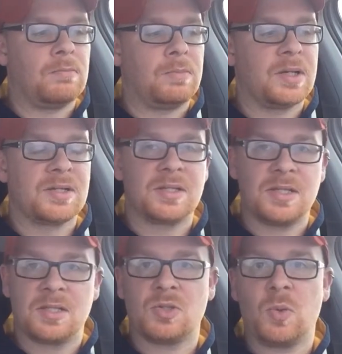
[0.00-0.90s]
because this
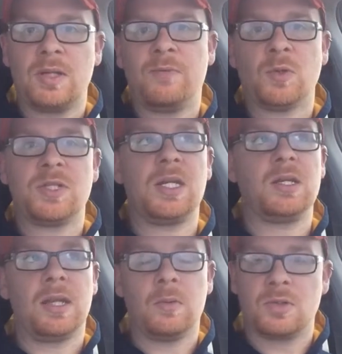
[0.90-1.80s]
is a 2014
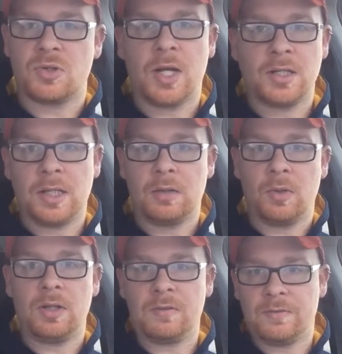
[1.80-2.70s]
and they were trying to get
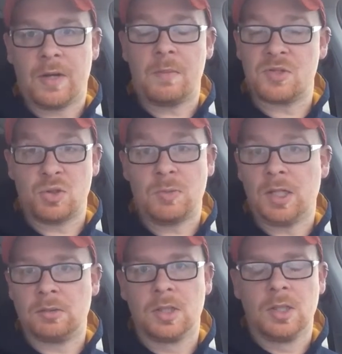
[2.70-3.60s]
rid of, I'm assuming,